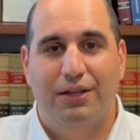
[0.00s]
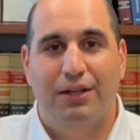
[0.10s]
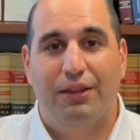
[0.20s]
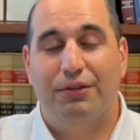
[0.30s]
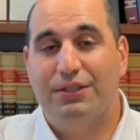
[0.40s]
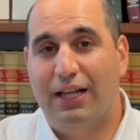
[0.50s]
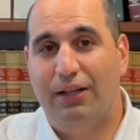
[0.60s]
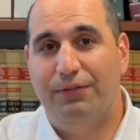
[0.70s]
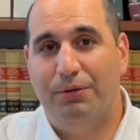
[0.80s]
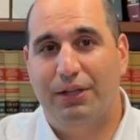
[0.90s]
There's
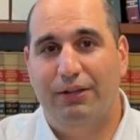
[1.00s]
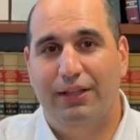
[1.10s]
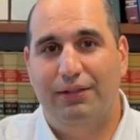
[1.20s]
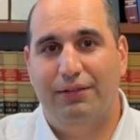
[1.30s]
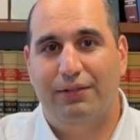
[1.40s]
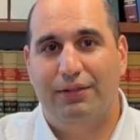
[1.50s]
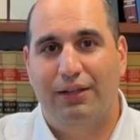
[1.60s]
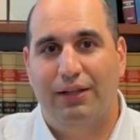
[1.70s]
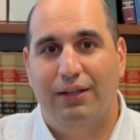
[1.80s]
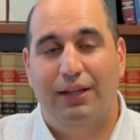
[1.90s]
telephone hearings,
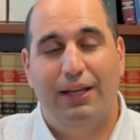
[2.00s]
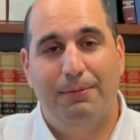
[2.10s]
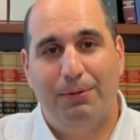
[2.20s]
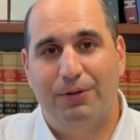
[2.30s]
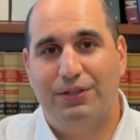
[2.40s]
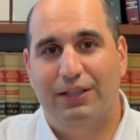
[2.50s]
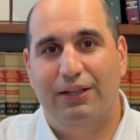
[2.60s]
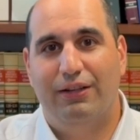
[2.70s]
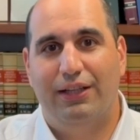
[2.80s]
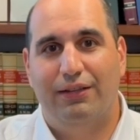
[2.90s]
in-person
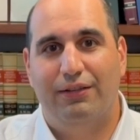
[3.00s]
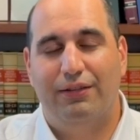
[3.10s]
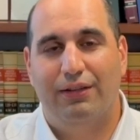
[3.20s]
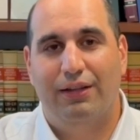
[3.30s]
hearings,